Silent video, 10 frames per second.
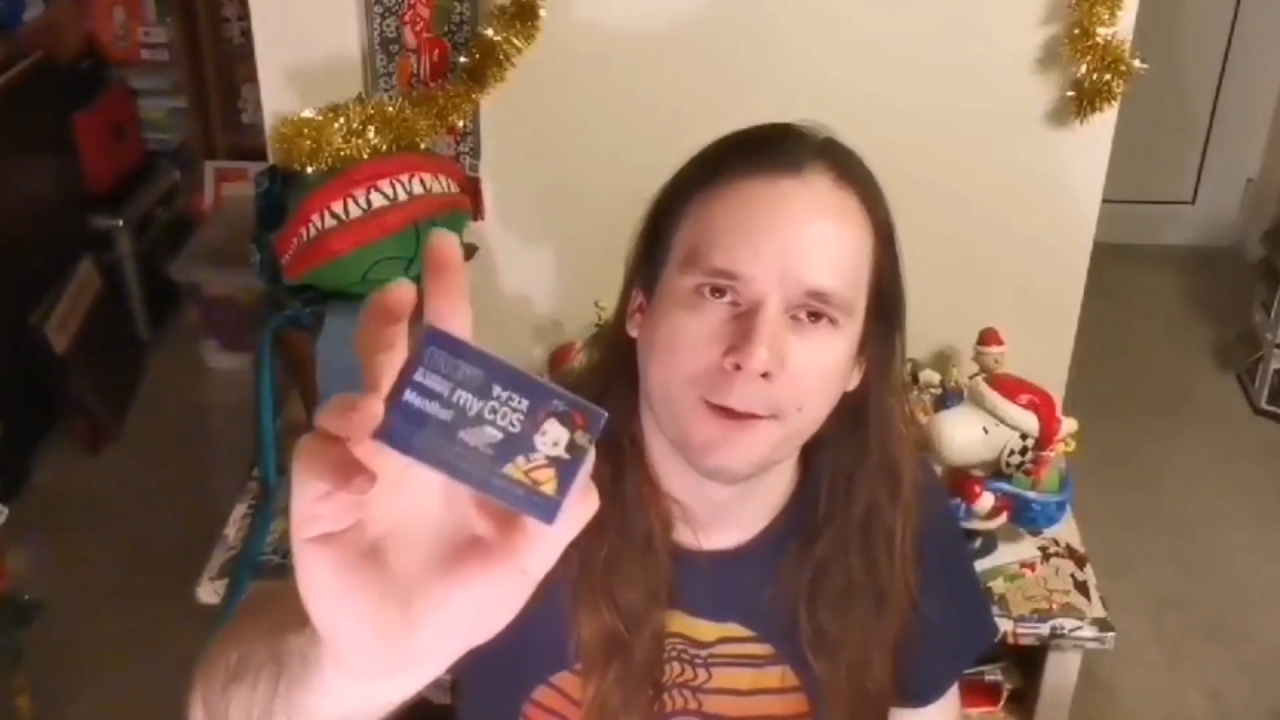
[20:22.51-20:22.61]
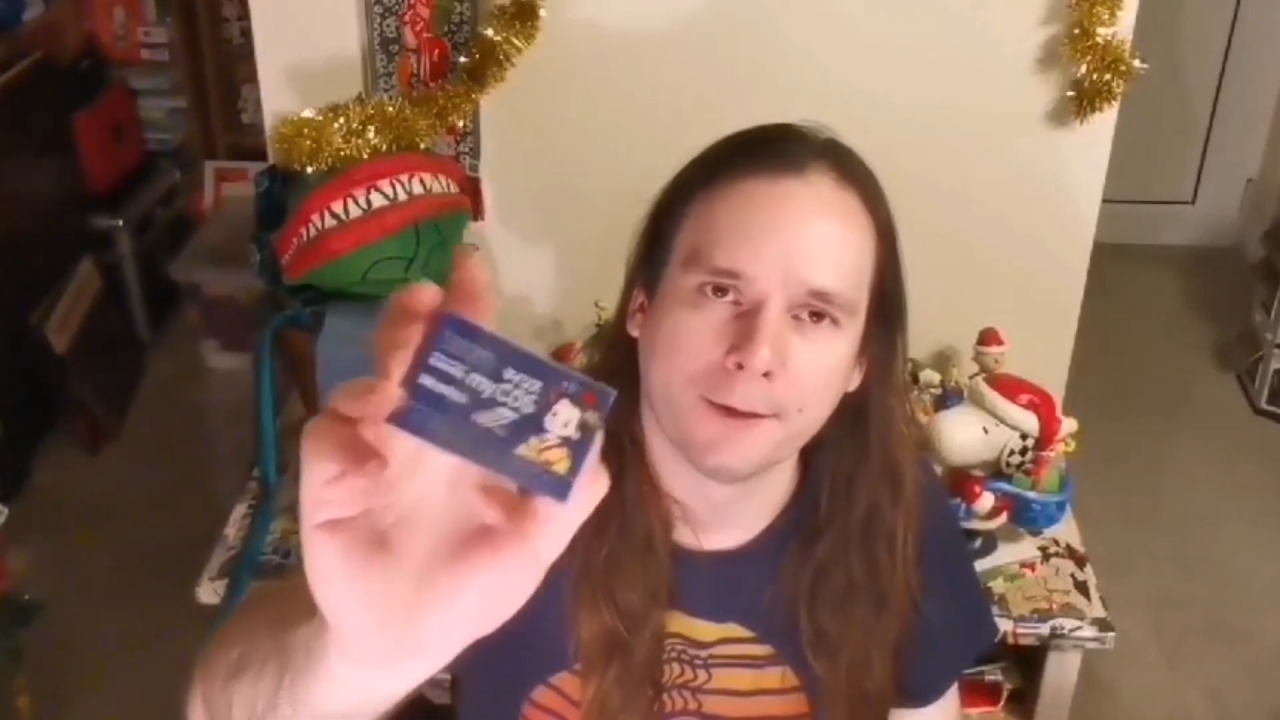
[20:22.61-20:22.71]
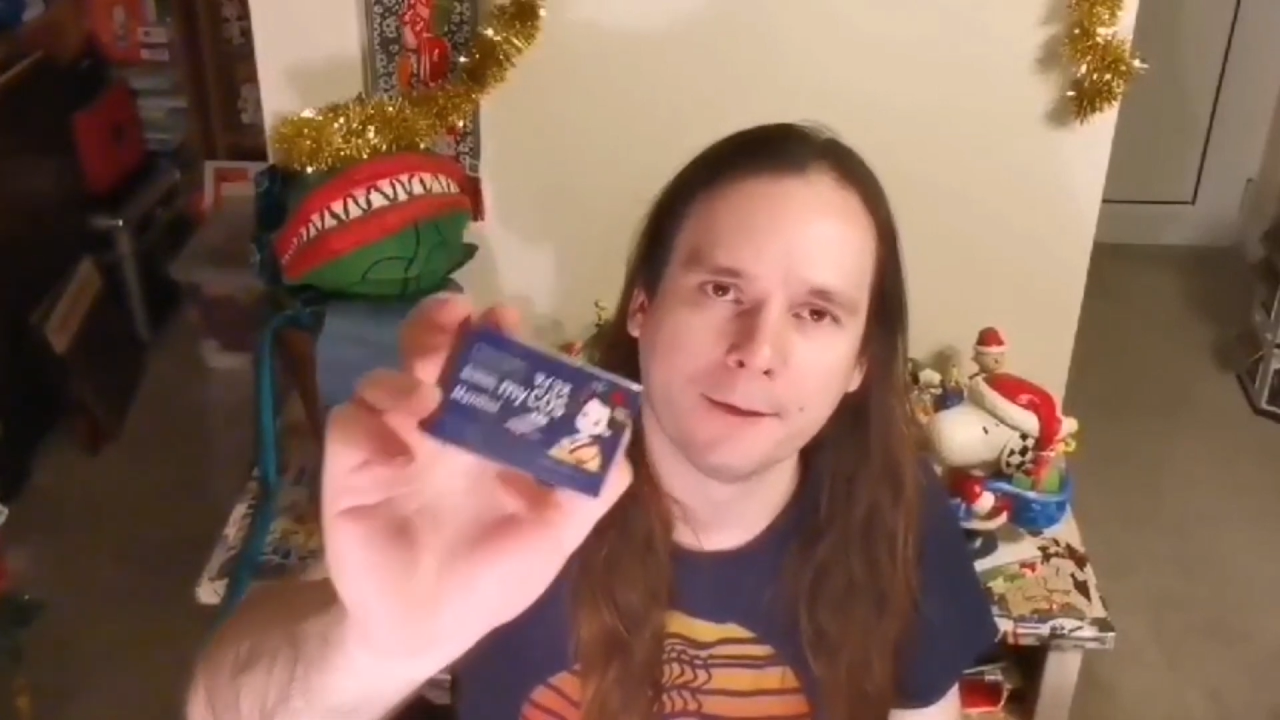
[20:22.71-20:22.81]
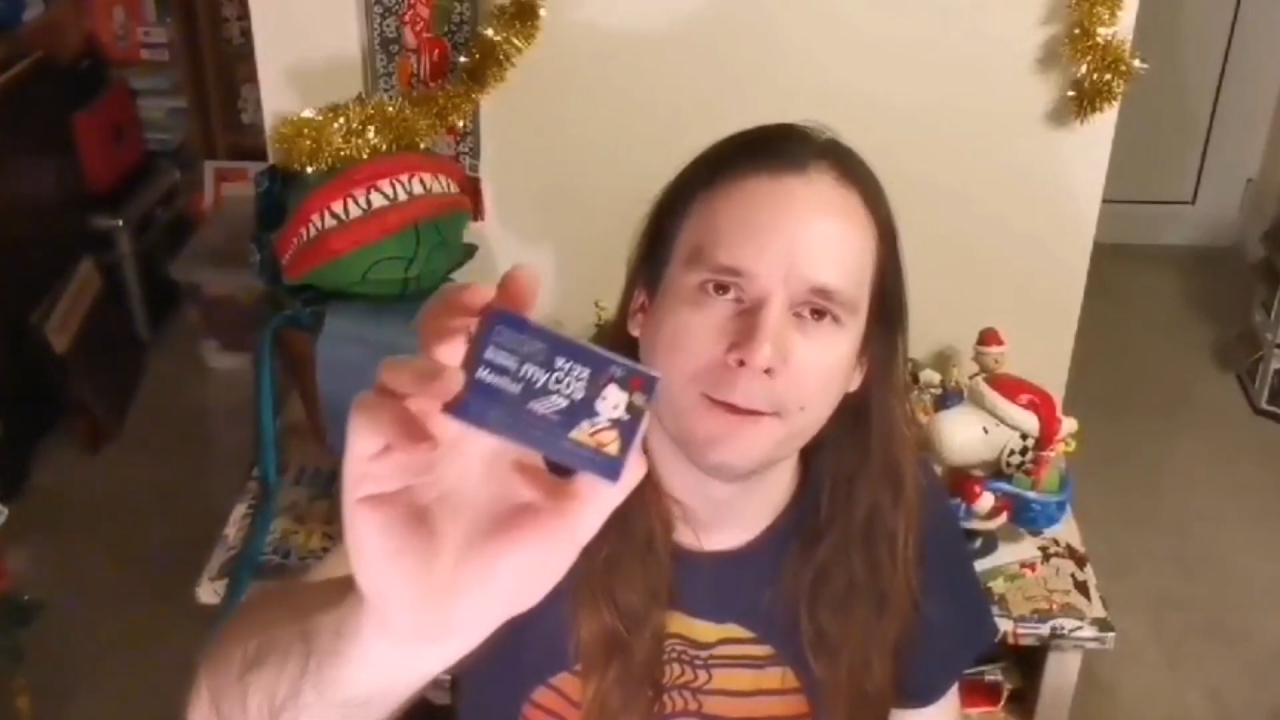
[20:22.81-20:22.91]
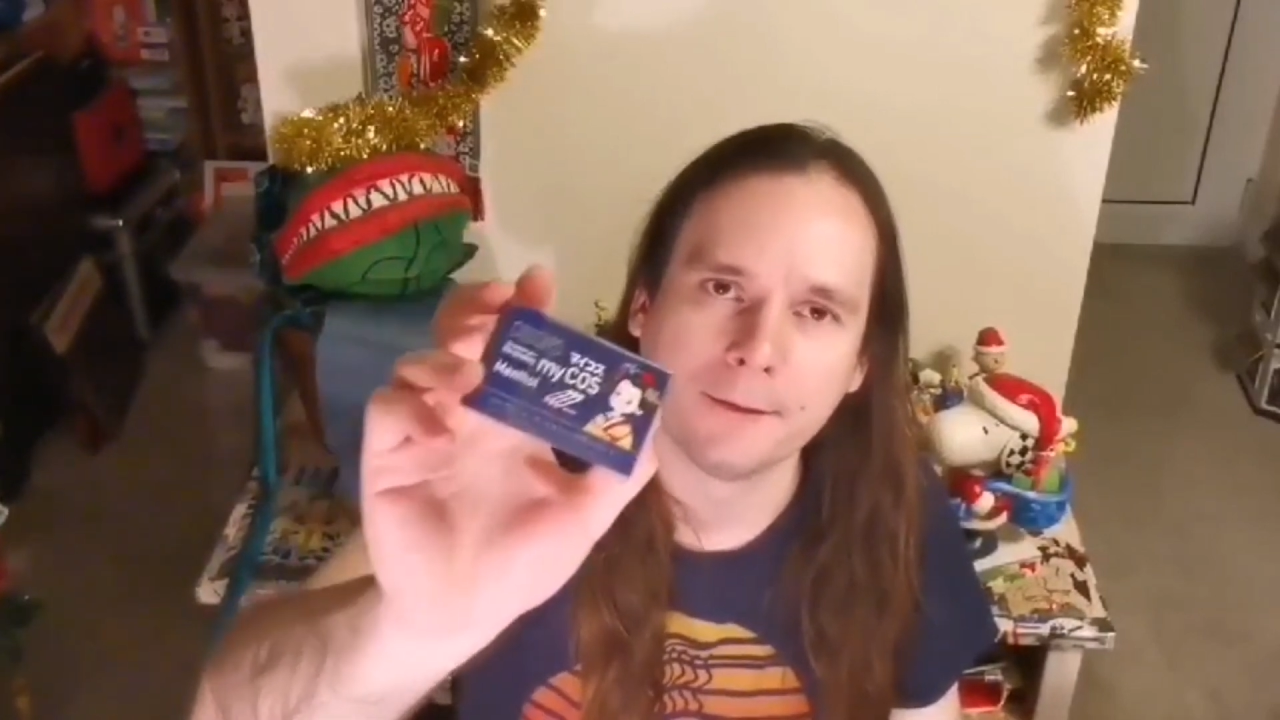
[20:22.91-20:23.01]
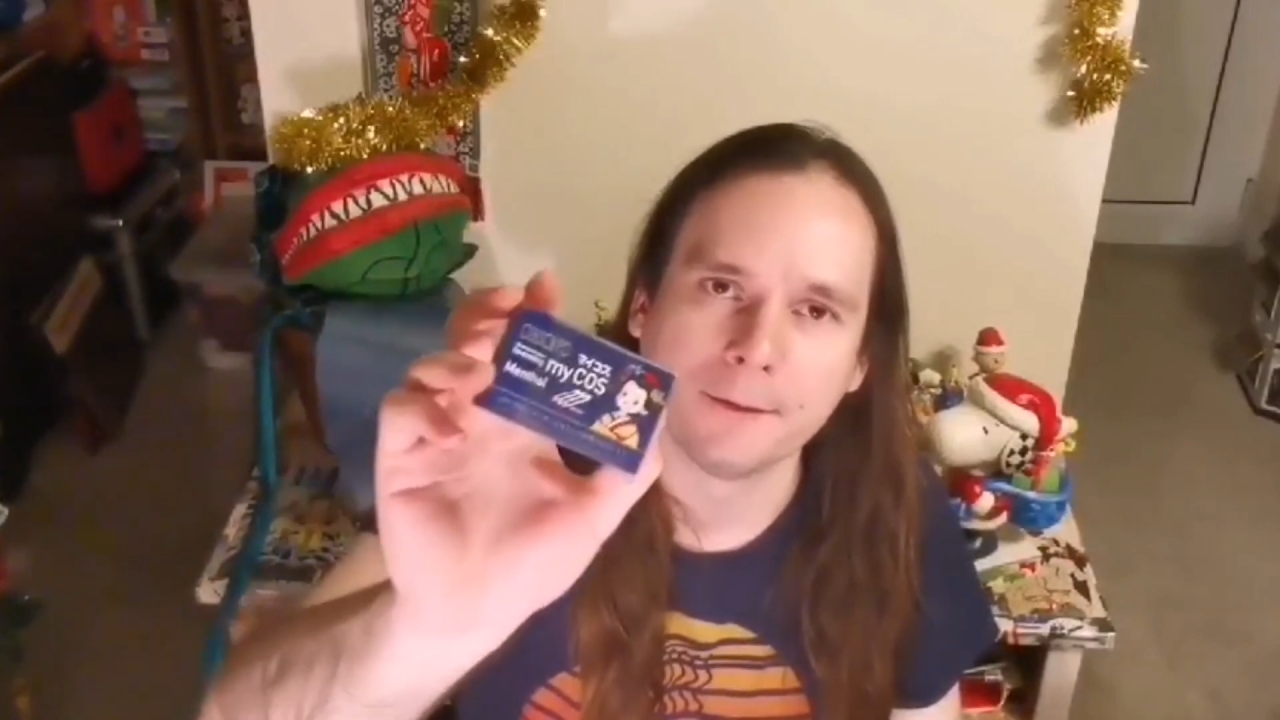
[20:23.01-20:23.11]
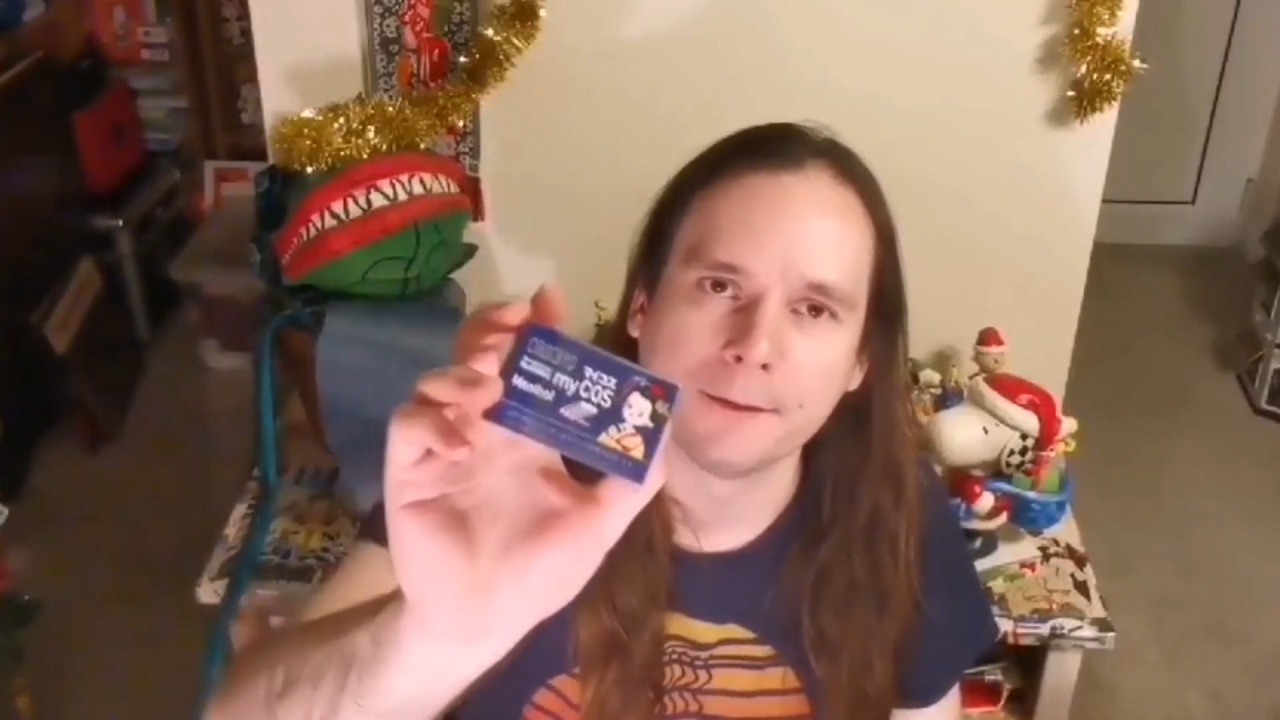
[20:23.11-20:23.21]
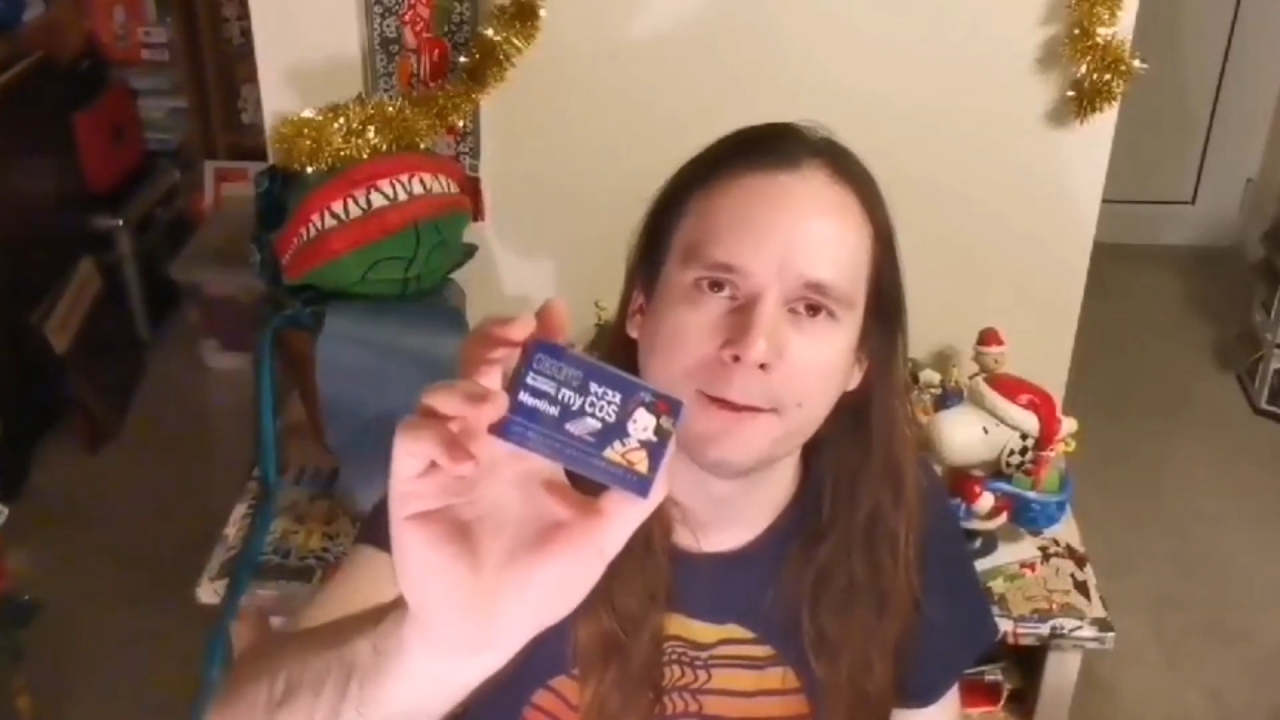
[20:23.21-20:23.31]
chocolate